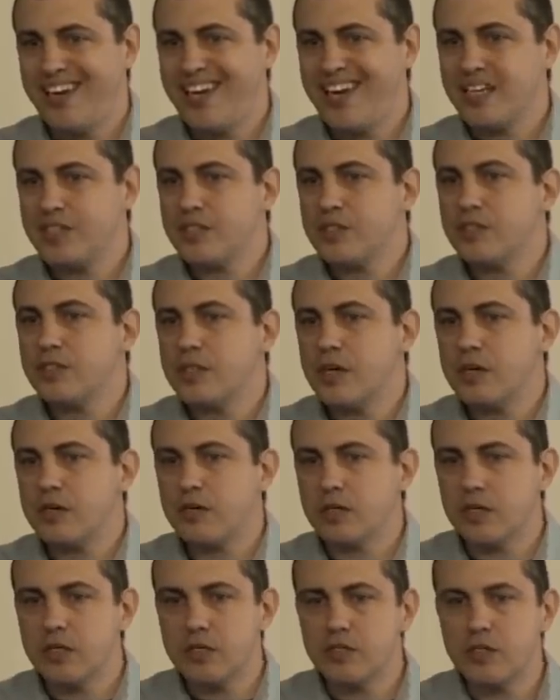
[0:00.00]
And
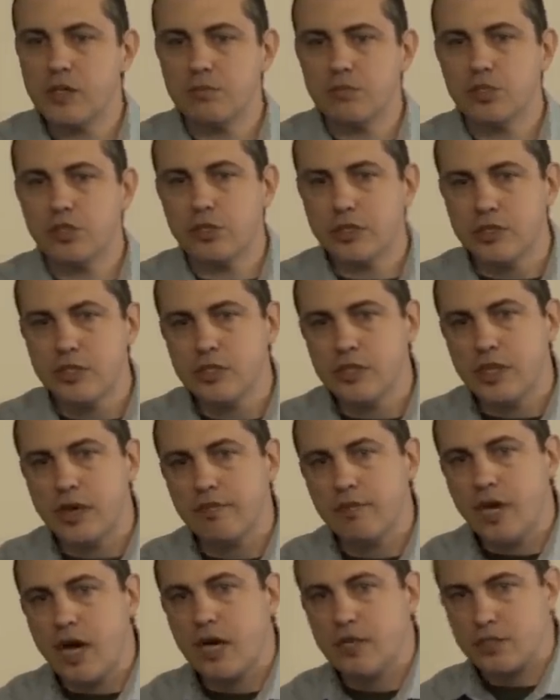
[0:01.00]
necessarily, some choices
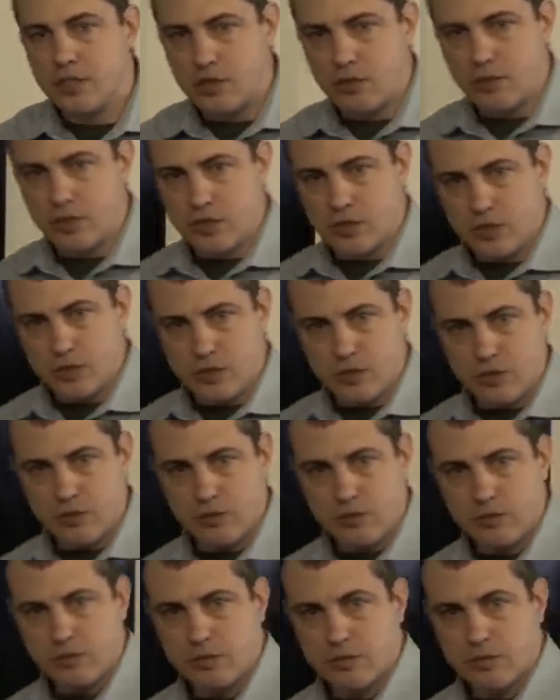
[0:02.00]
have consequences.